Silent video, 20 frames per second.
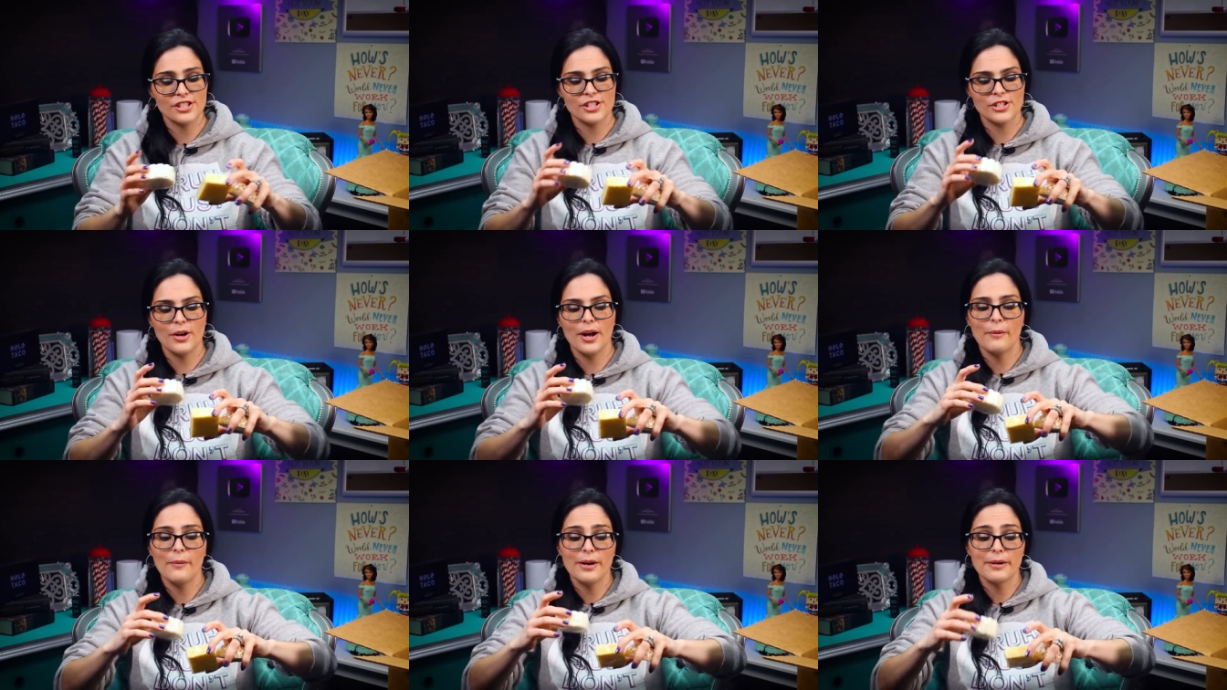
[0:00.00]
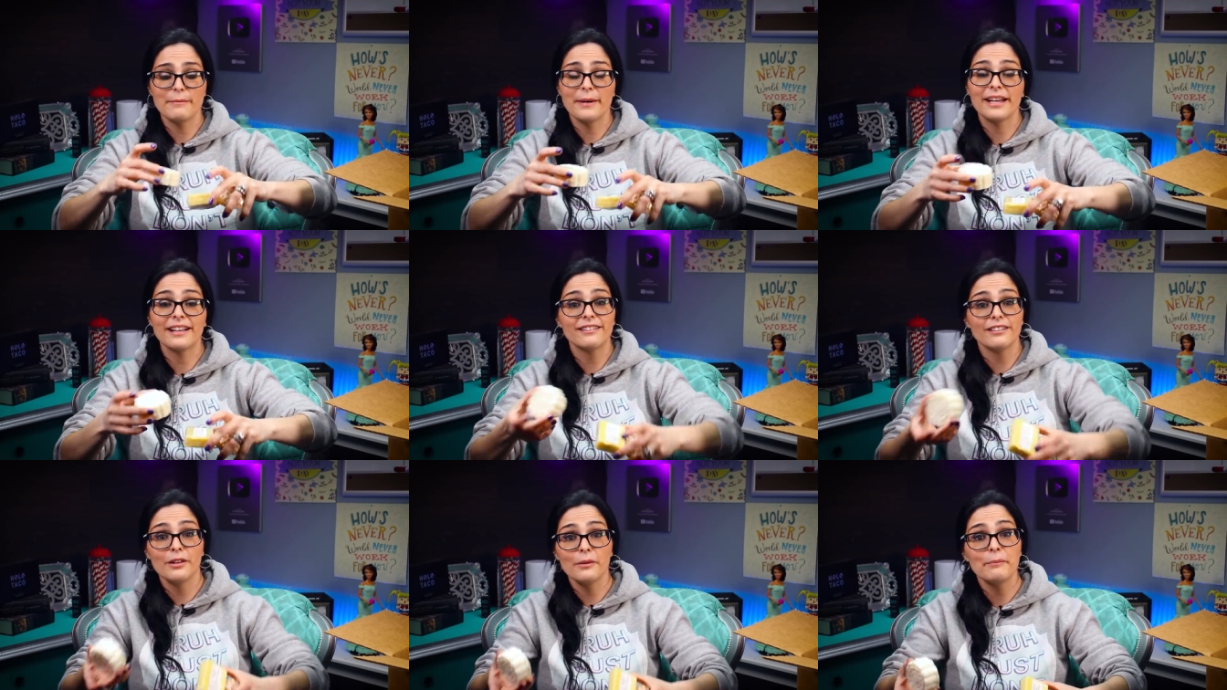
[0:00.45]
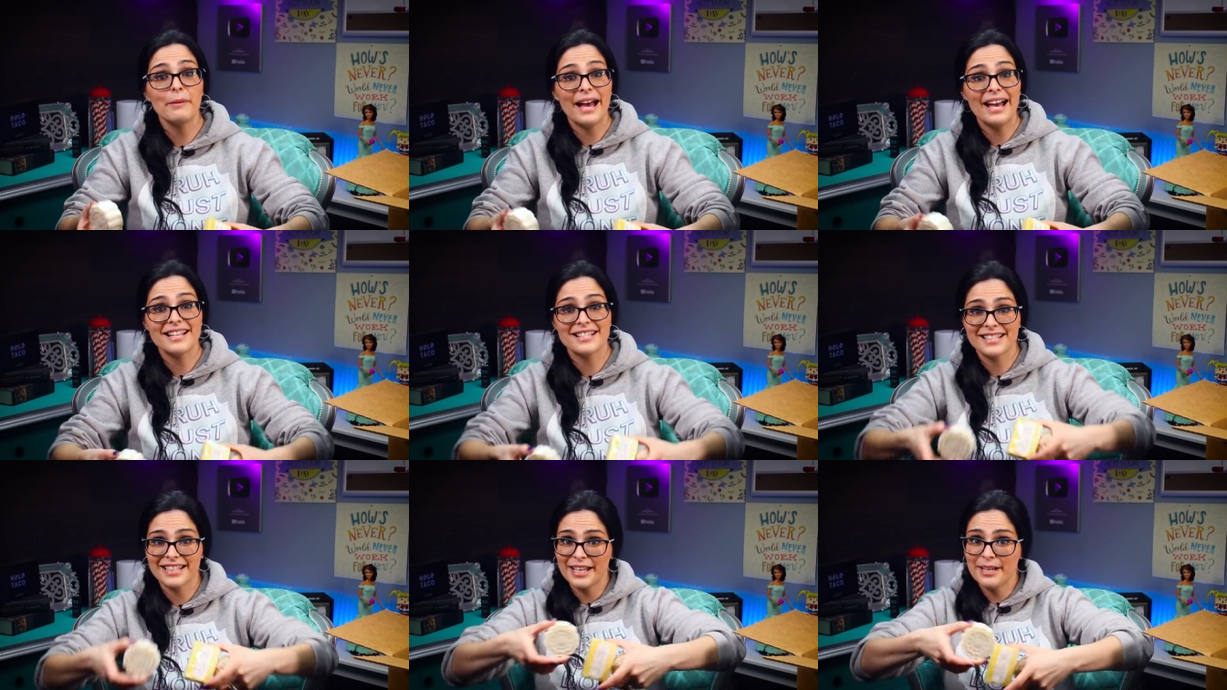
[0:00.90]
So I want to make a little
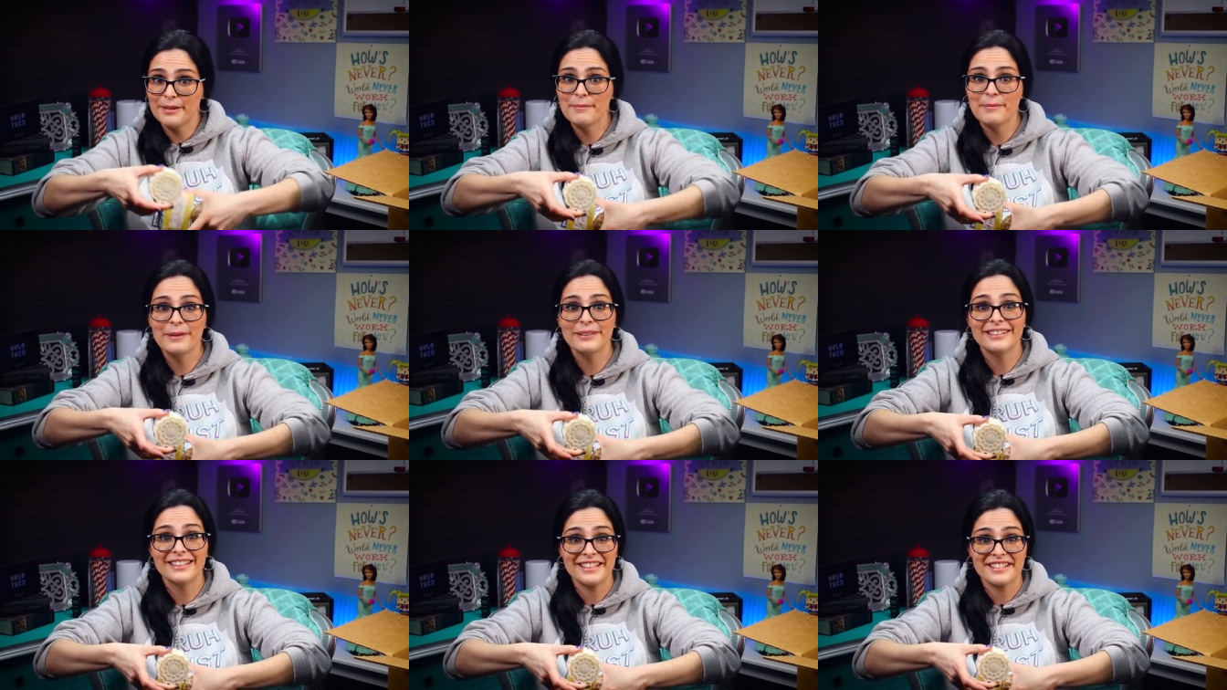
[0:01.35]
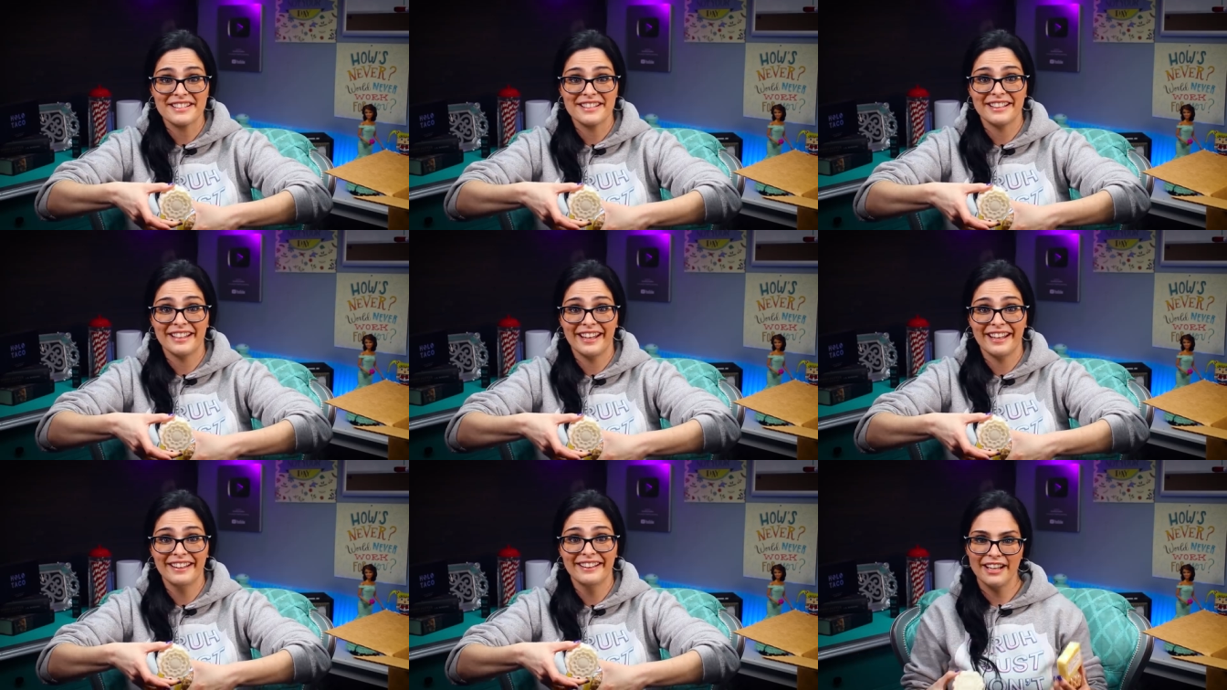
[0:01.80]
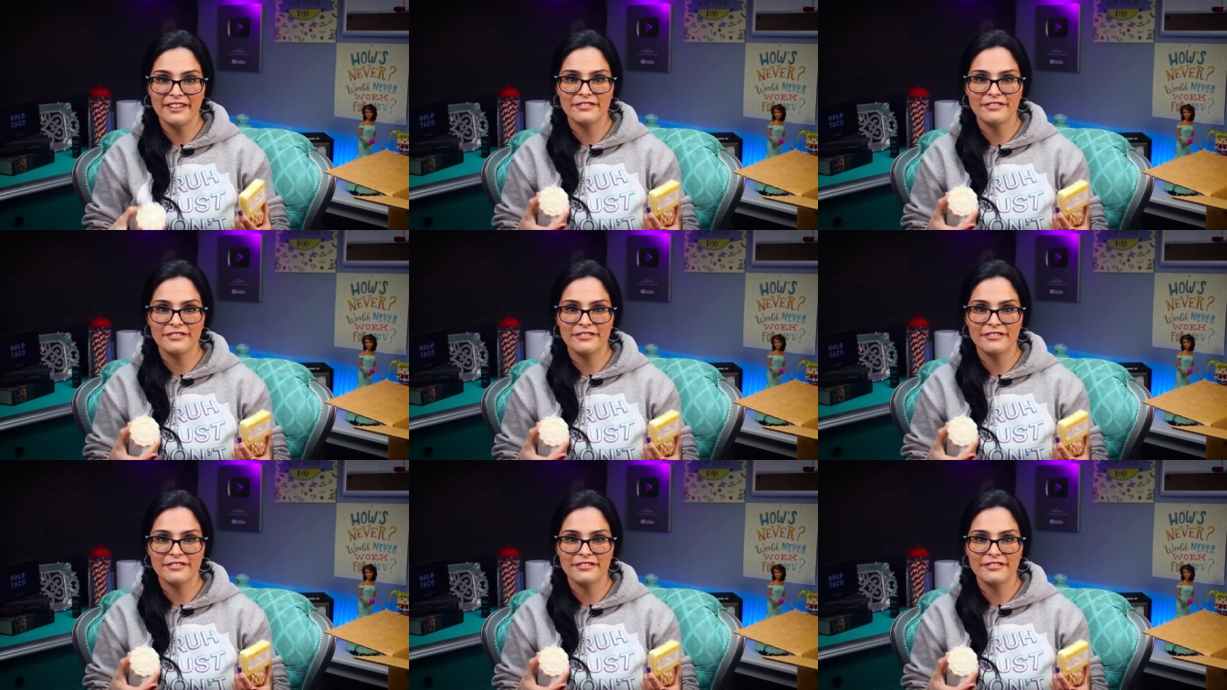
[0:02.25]
basket and put these in it.